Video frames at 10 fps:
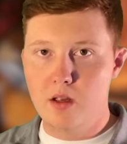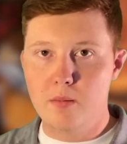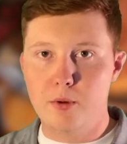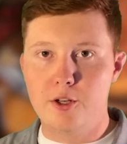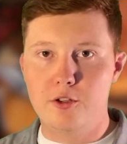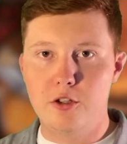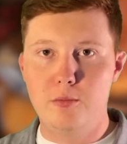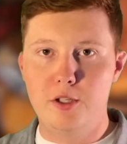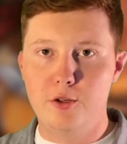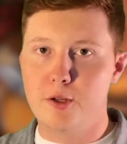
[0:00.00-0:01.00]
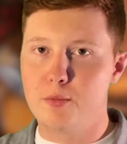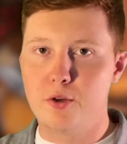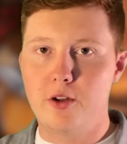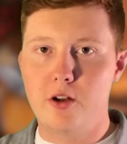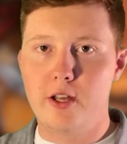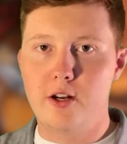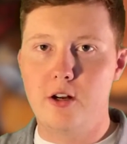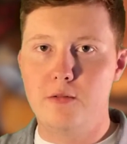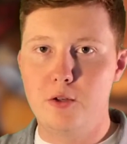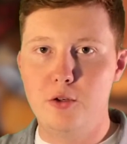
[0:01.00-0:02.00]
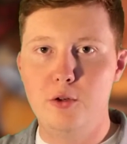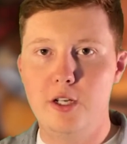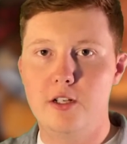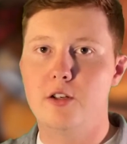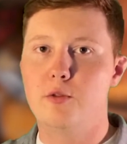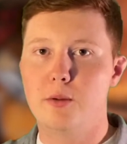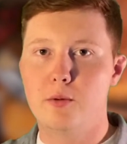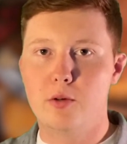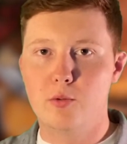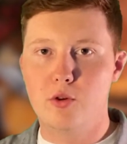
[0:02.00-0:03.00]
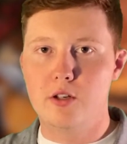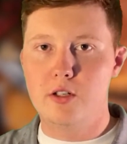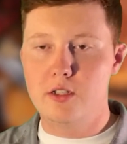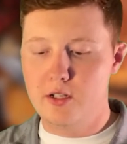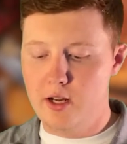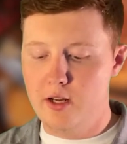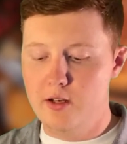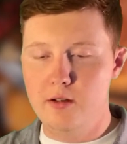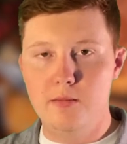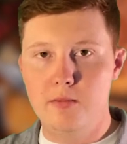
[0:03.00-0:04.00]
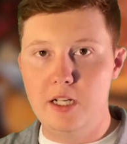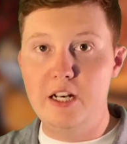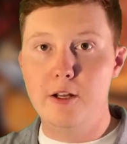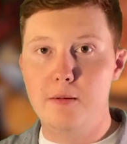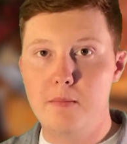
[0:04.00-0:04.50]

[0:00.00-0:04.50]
But assuming you can pull all that off, you do get to reap the rewards and eat it.